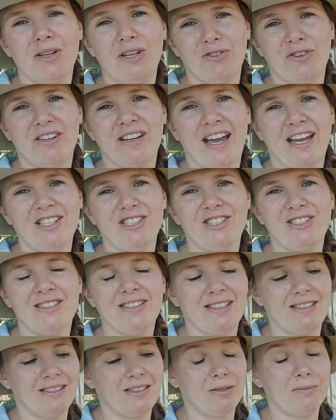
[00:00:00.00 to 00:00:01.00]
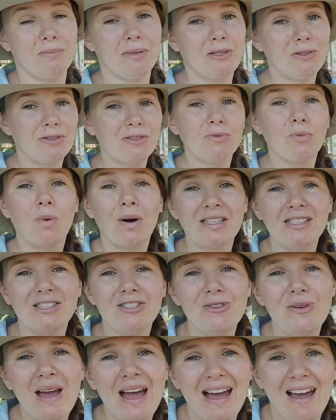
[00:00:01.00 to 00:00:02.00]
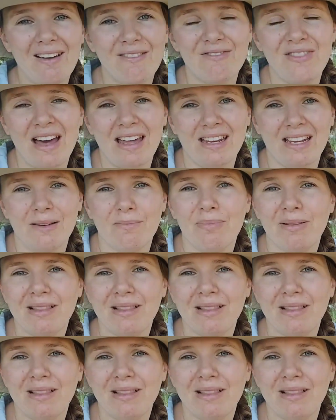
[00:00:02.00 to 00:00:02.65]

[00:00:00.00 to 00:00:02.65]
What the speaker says: irrigation system, because once you have that in